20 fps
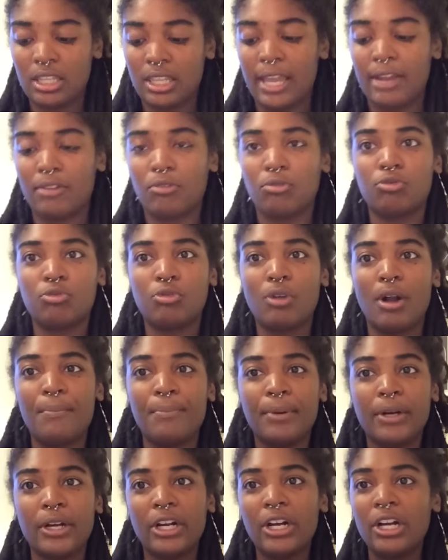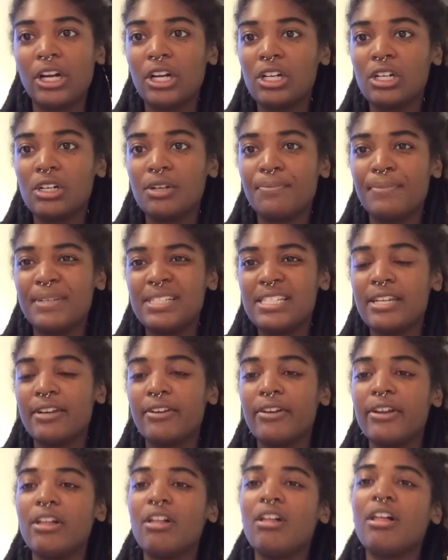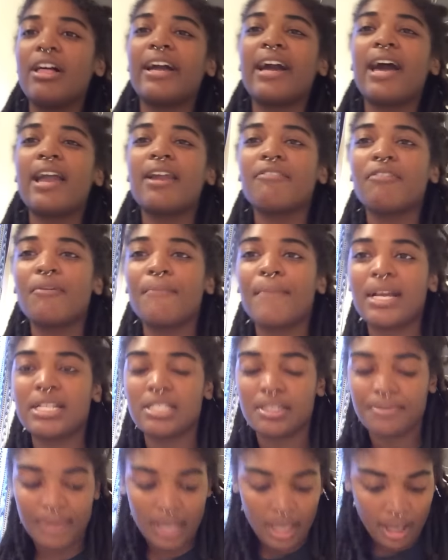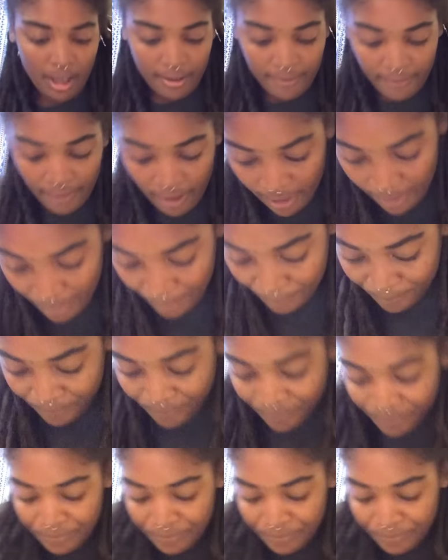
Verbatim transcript: like, rubber material. It kind of reminds me of, um,